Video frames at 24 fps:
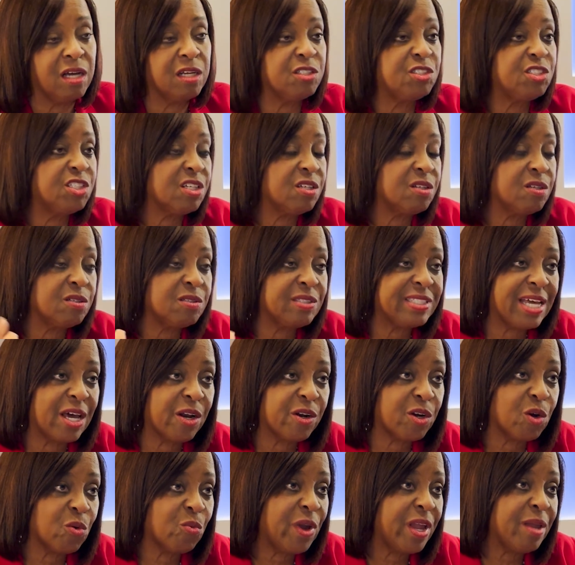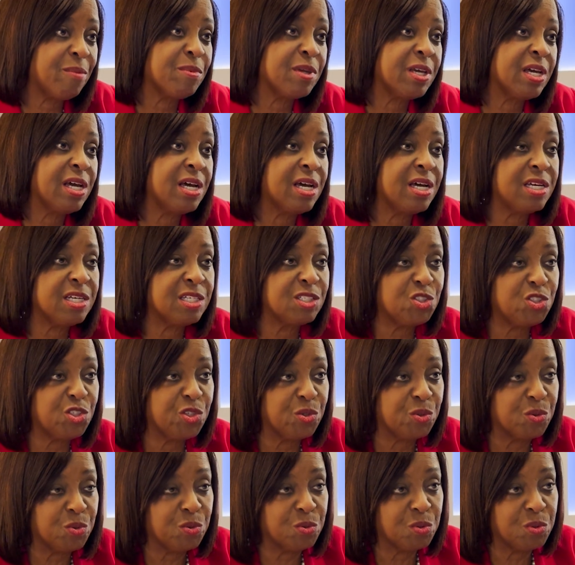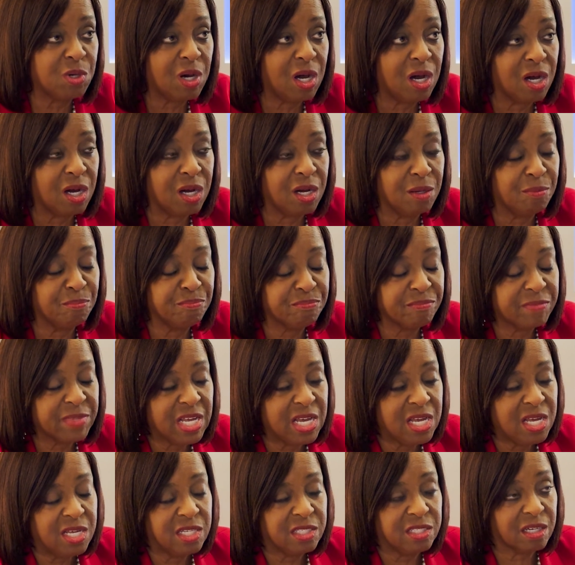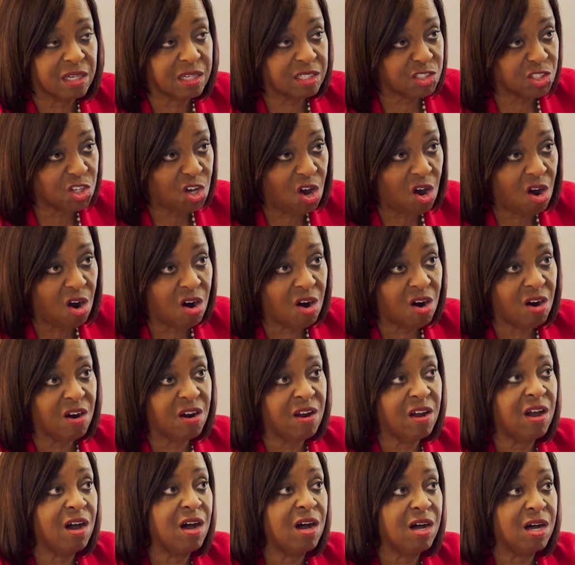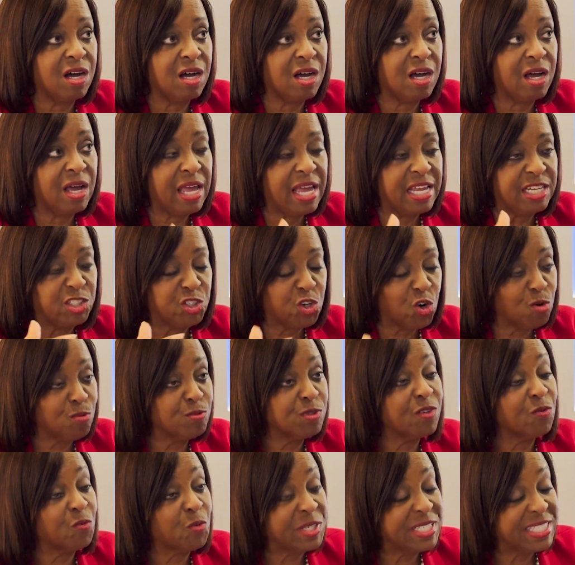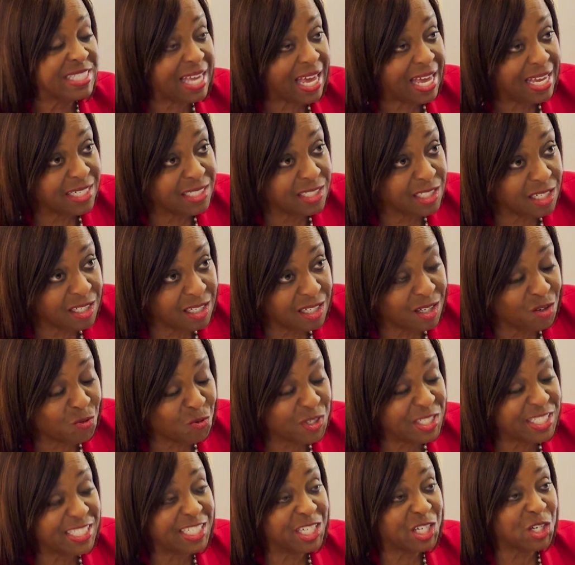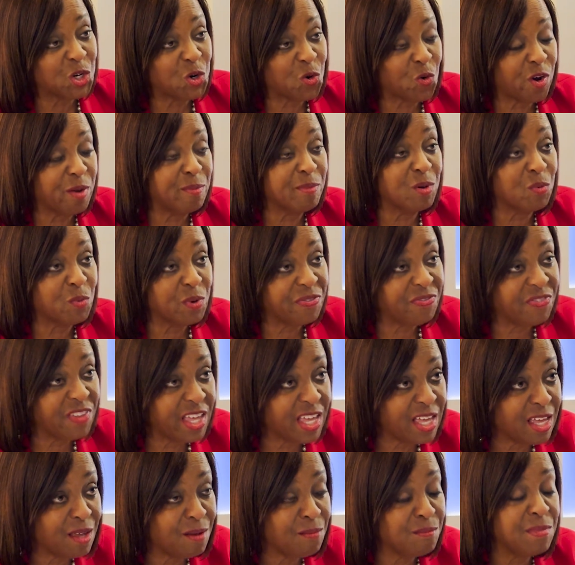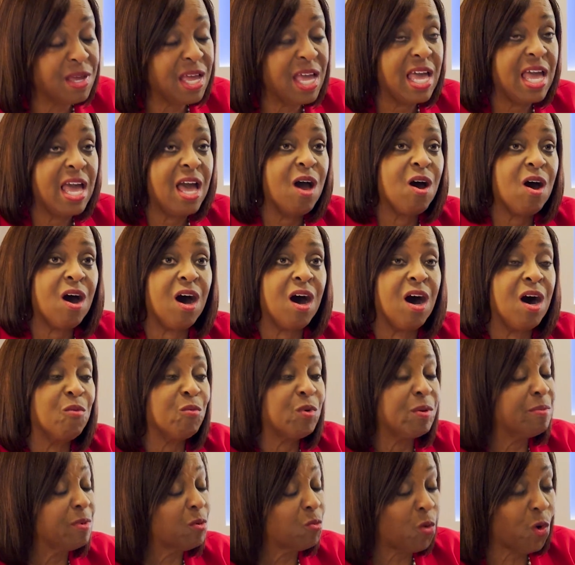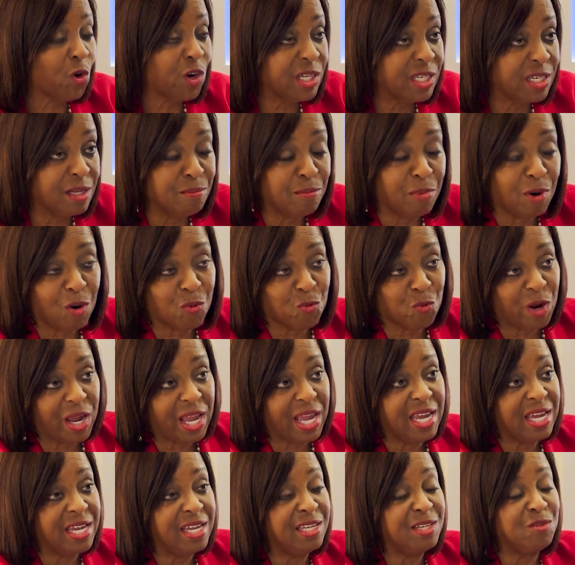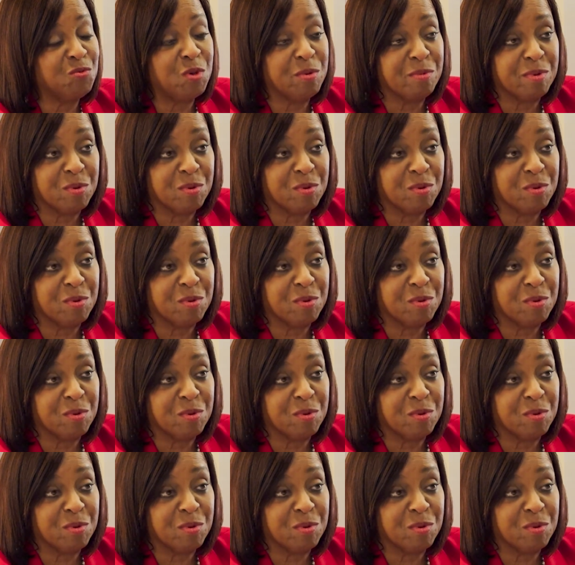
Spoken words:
to Saudi Arabia, to Qatar, in terms of we signed a recent agreement with them. We've been working in Bahrain. We've